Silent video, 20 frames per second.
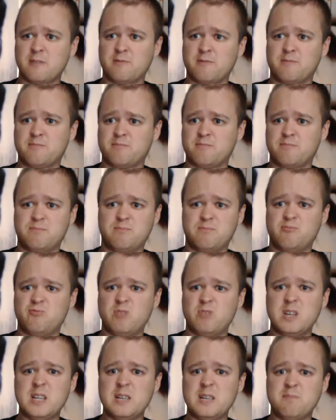of
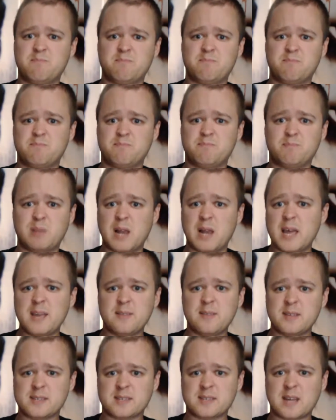really
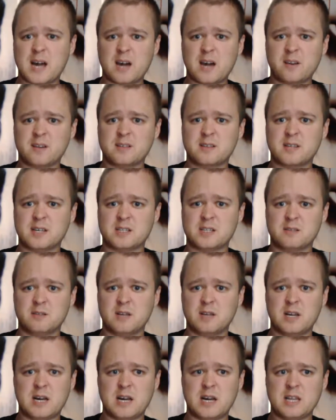play this character.
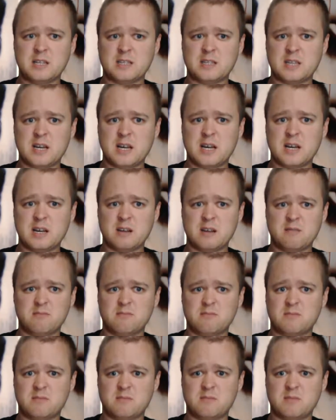I
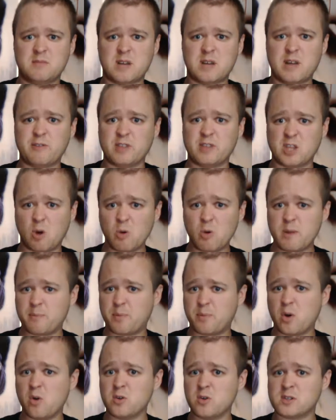think the
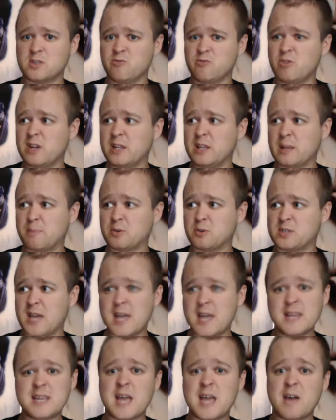only person really that
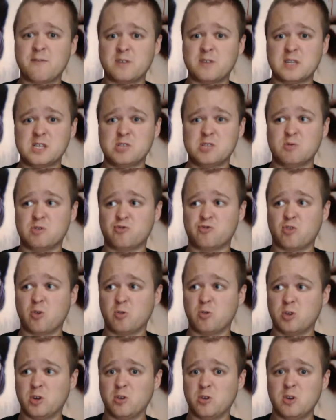puts any effort into his
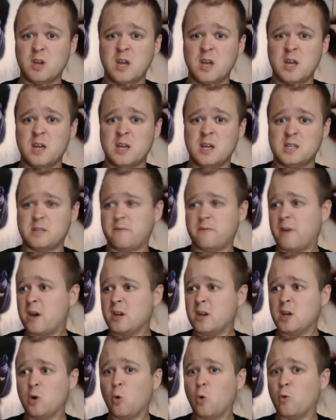role here is a
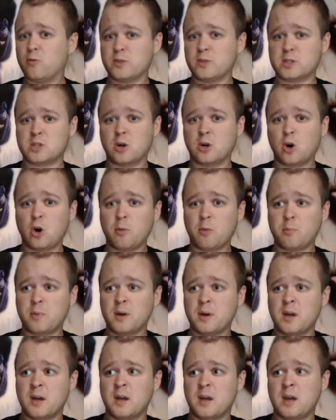very
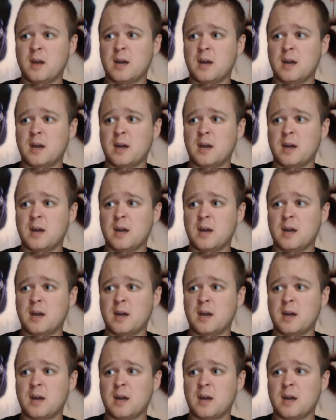over-the-top